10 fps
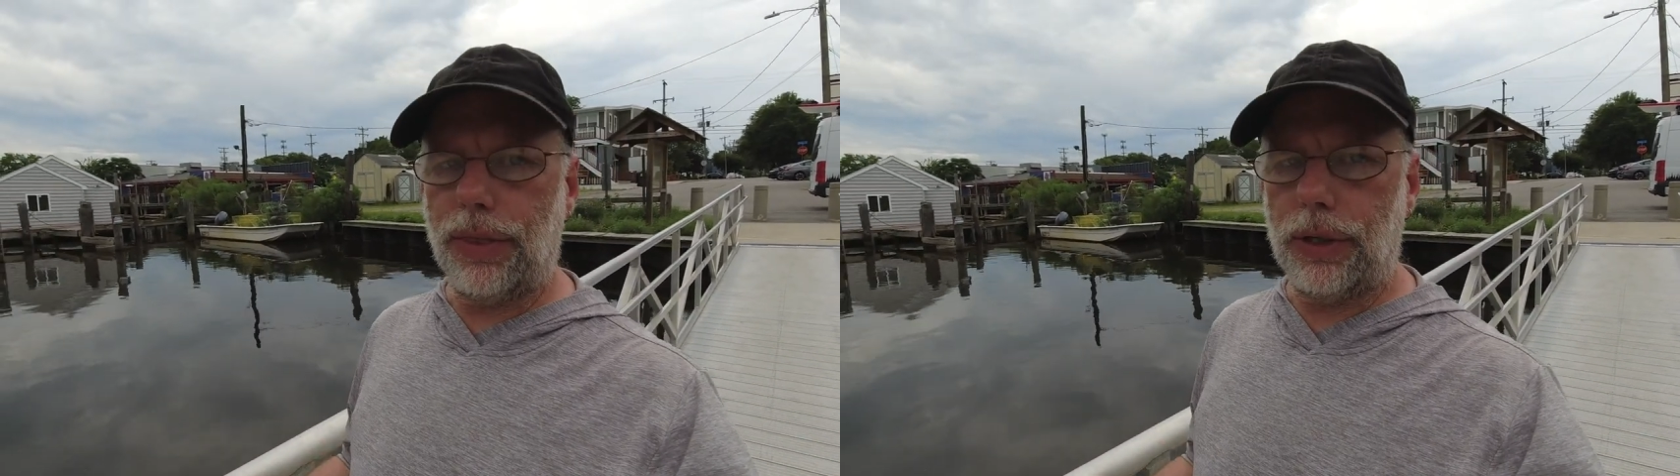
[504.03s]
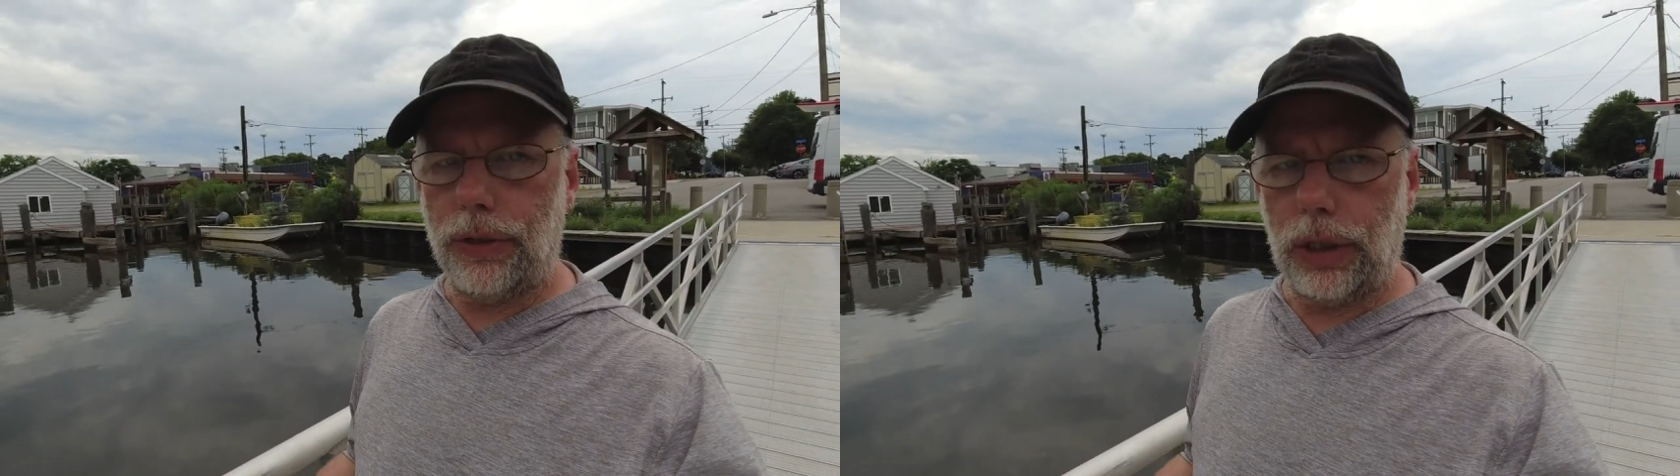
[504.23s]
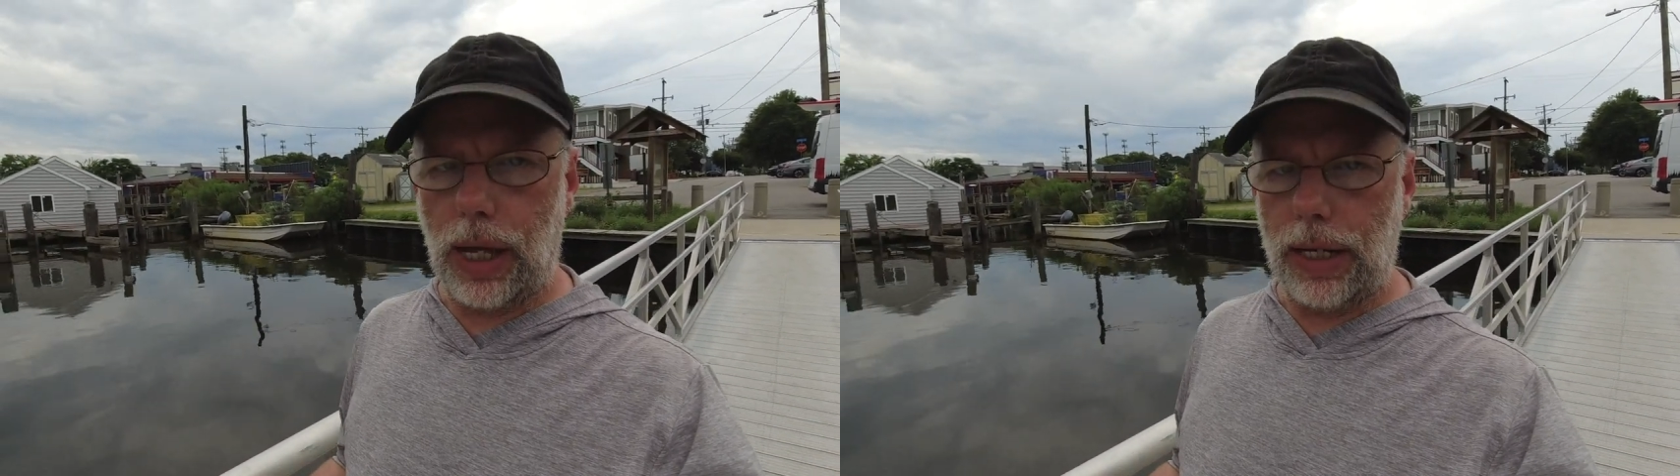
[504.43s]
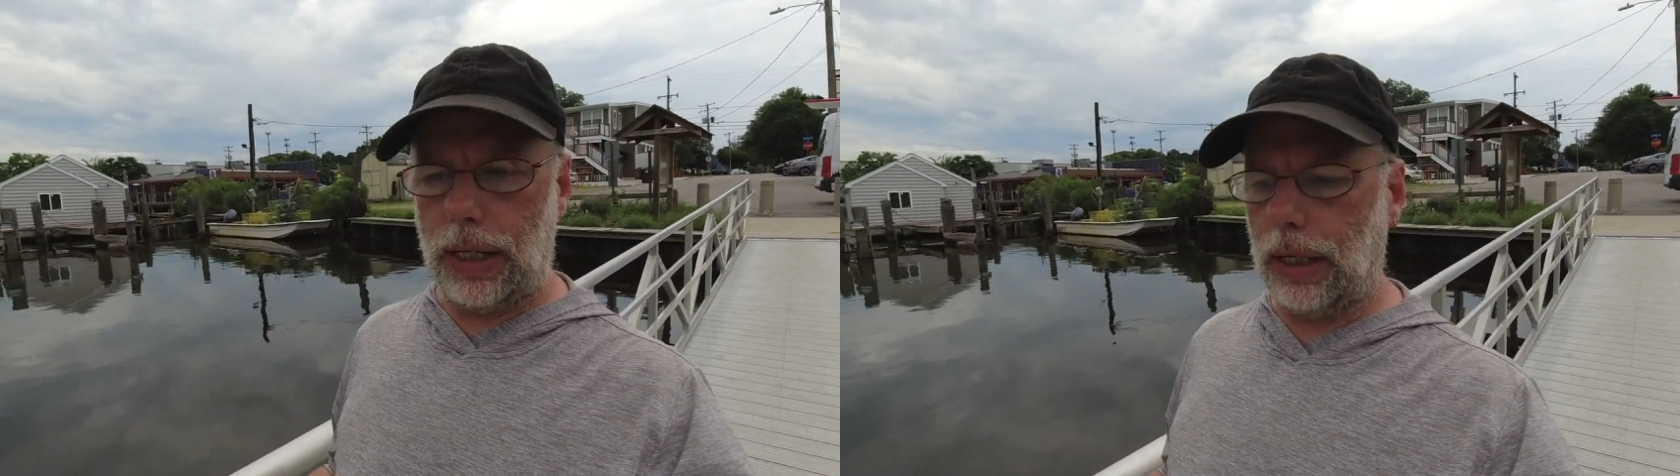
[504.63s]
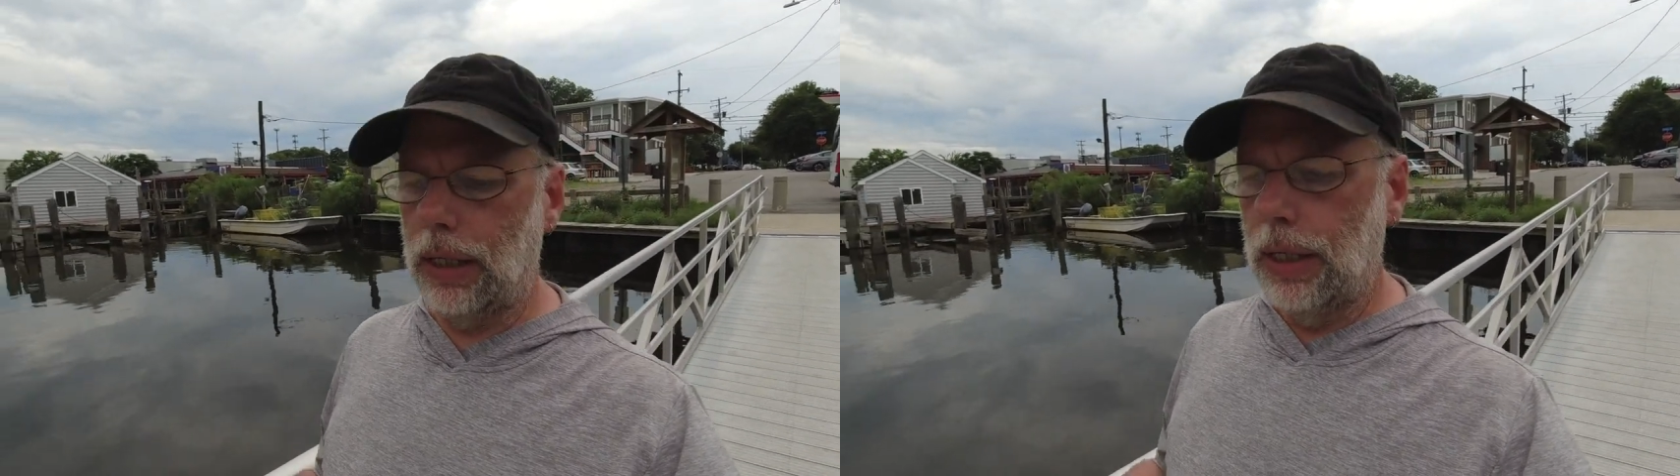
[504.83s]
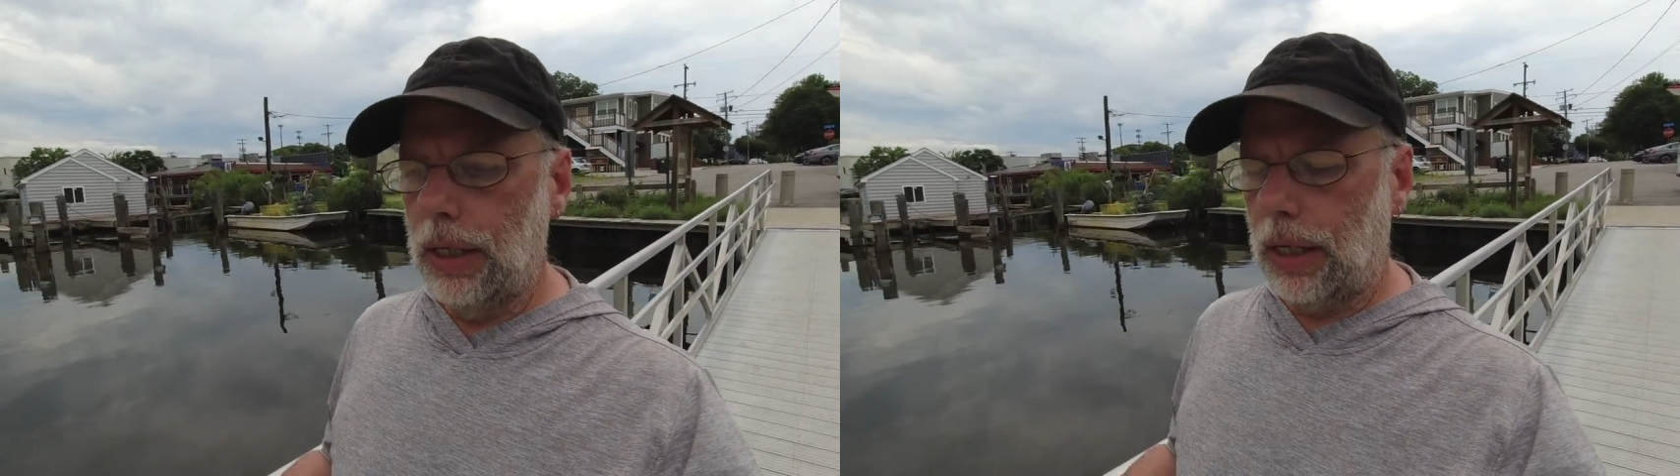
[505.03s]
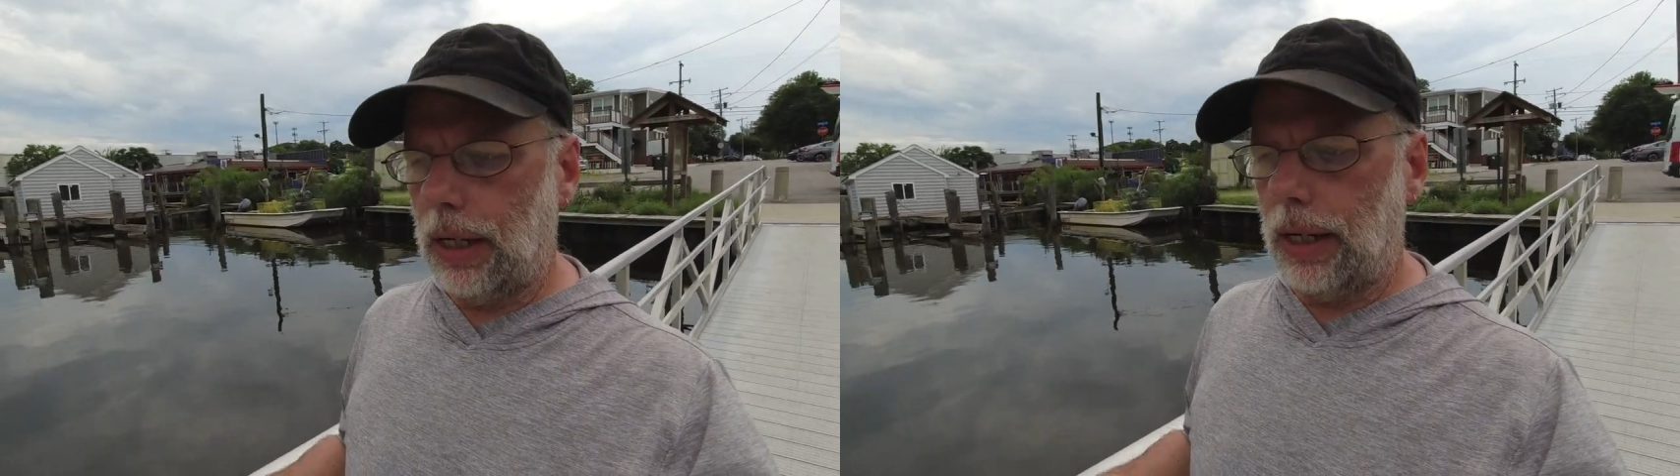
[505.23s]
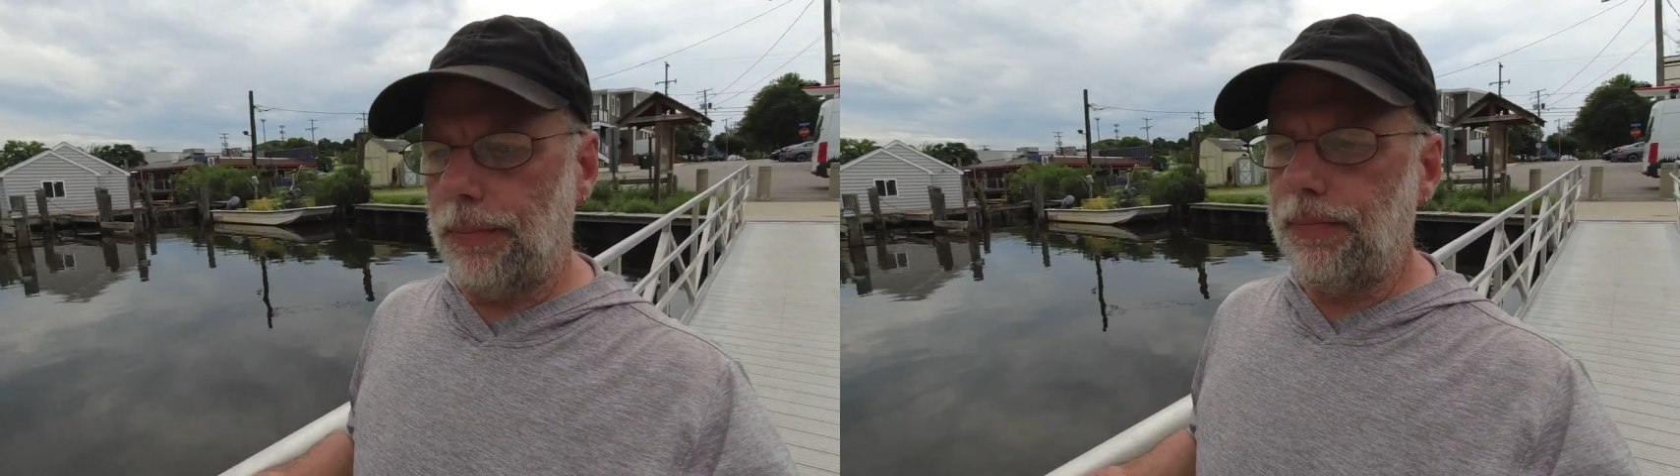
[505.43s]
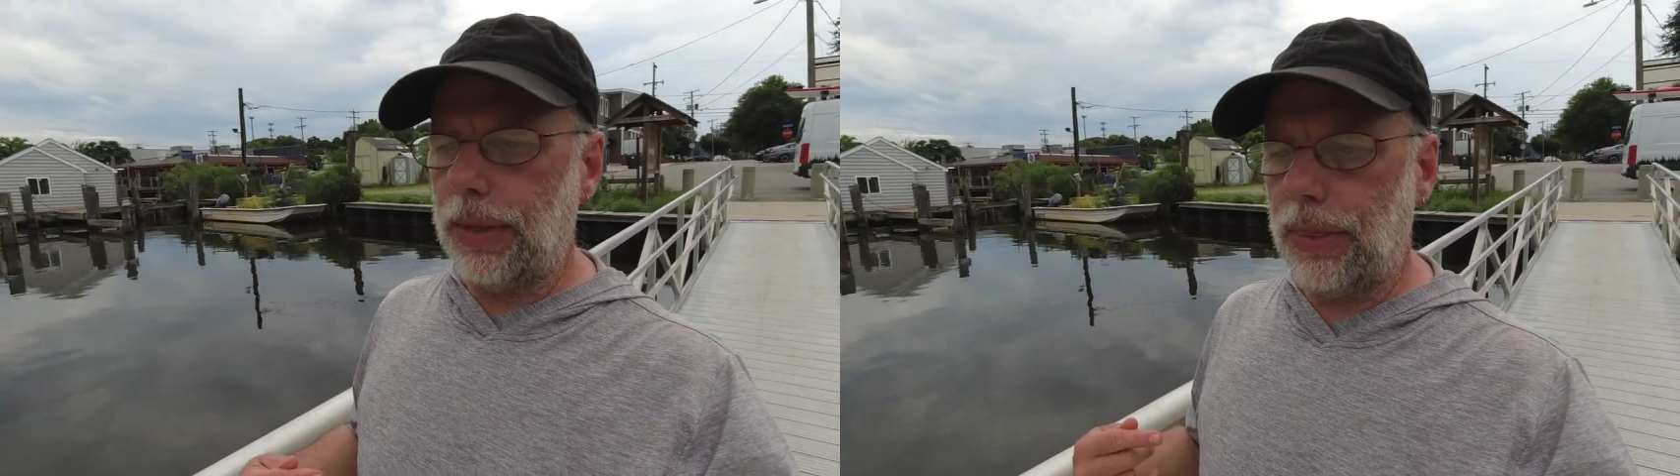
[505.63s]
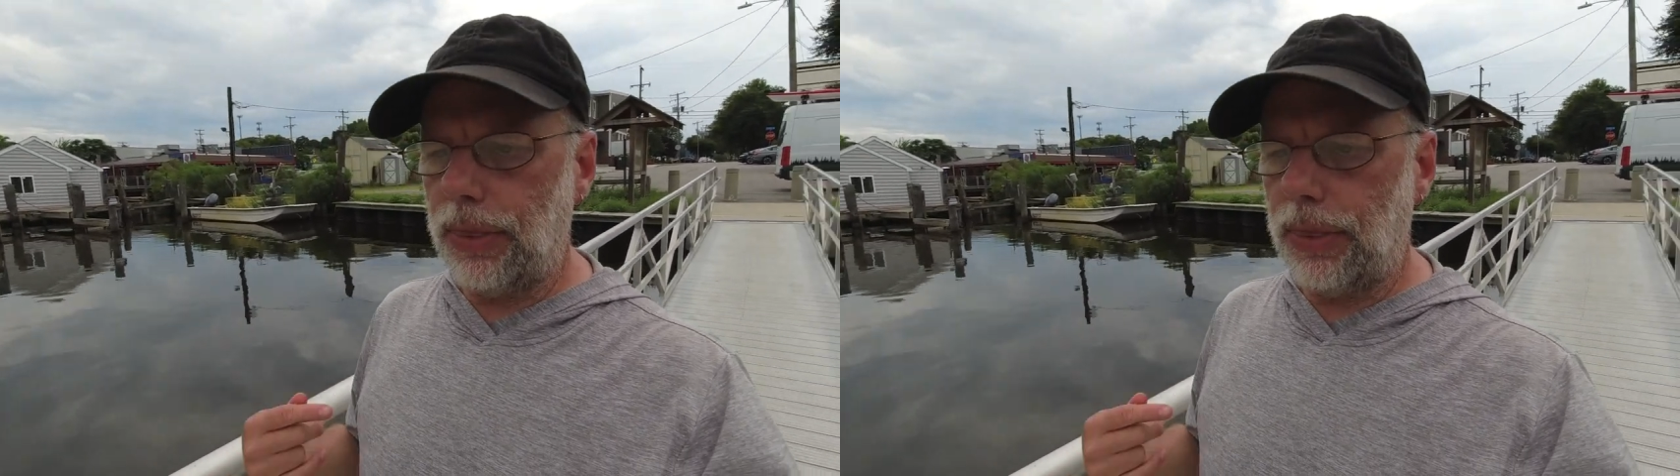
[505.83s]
thunder and lightning. Um,